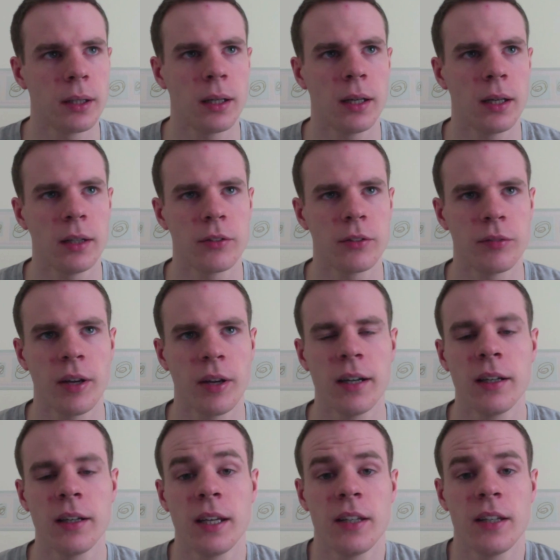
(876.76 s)
It's
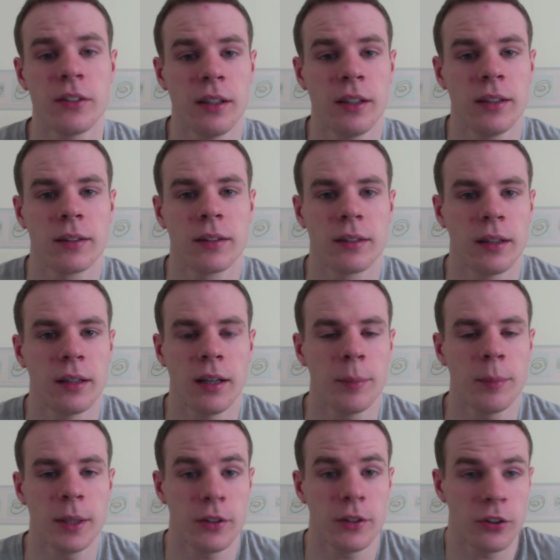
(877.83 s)
very easy.
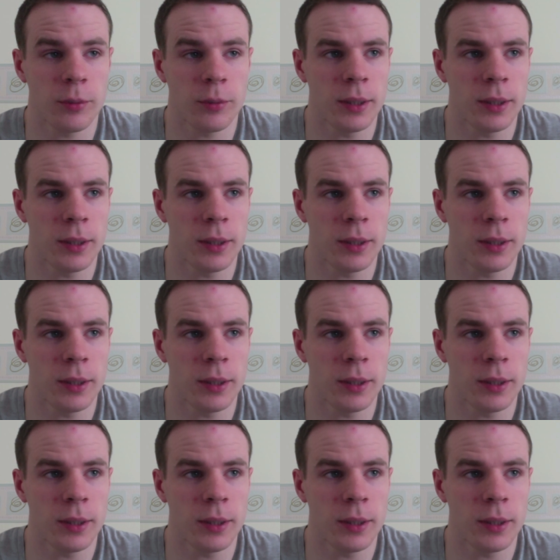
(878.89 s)
It took